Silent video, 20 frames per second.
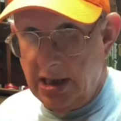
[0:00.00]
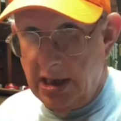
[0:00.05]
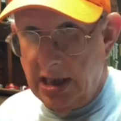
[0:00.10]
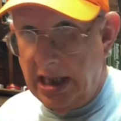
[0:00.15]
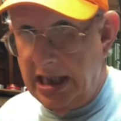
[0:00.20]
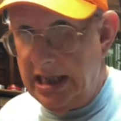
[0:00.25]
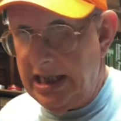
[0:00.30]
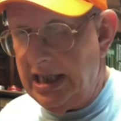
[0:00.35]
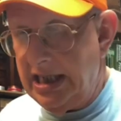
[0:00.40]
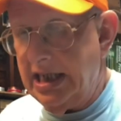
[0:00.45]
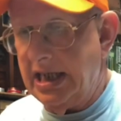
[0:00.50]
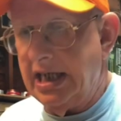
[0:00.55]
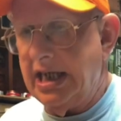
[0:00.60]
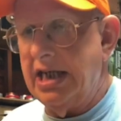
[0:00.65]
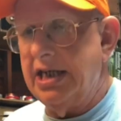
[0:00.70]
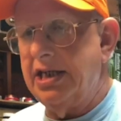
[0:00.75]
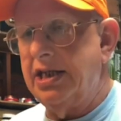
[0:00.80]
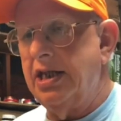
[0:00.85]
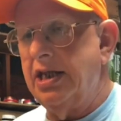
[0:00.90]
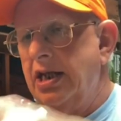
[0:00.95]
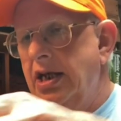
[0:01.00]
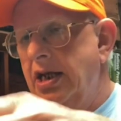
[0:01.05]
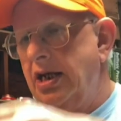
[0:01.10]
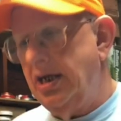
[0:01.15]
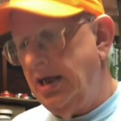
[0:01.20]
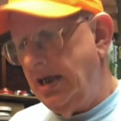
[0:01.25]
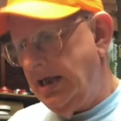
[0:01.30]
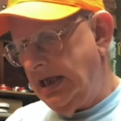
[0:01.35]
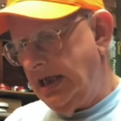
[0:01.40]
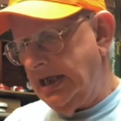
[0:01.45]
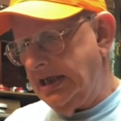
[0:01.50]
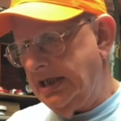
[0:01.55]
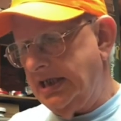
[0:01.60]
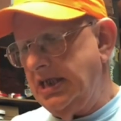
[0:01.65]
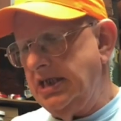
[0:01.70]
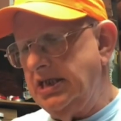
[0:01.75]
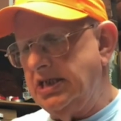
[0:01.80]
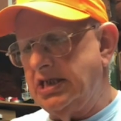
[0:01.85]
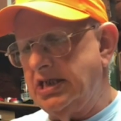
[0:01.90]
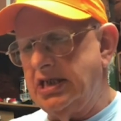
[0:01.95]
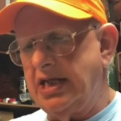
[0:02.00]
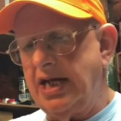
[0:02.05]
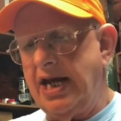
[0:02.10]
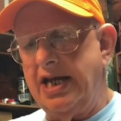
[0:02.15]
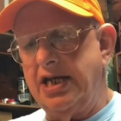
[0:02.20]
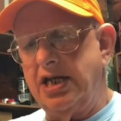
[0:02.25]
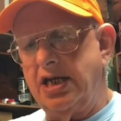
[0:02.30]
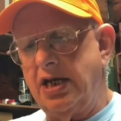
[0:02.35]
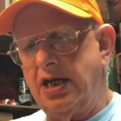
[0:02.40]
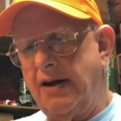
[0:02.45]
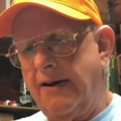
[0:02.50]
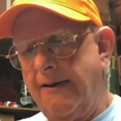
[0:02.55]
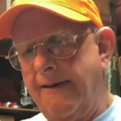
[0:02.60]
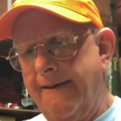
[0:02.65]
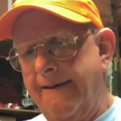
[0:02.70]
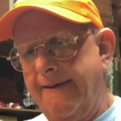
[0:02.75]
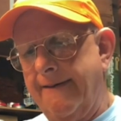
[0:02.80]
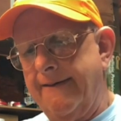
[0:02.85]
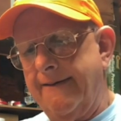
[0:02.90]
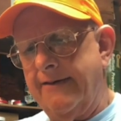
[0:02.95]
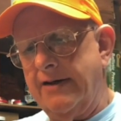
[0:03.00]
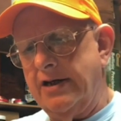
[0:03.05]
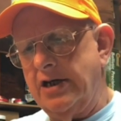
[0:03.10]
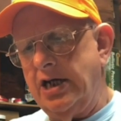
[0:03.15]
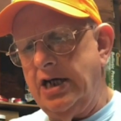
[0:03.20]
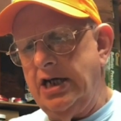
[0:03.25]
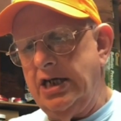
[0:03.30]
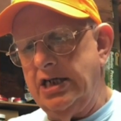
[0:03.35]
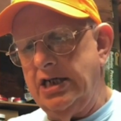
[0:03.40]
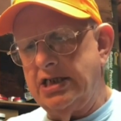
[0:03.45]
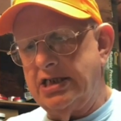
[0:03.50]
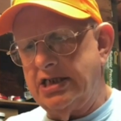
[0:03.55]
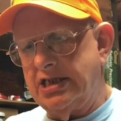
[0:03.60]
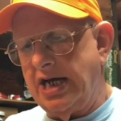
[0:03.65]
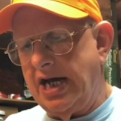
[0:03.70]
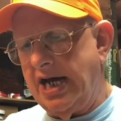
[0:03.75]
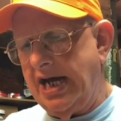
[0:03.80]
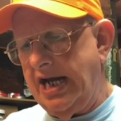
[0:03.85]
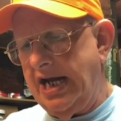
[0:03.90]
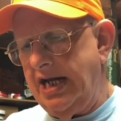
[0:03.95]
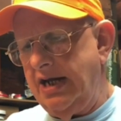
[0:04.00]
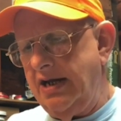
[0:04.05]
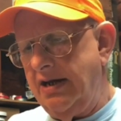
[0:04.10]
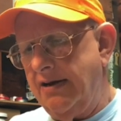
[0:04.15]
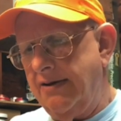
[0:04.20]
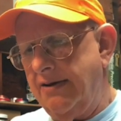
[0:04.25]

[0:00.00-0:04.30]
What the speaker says: I need to get these set in the side.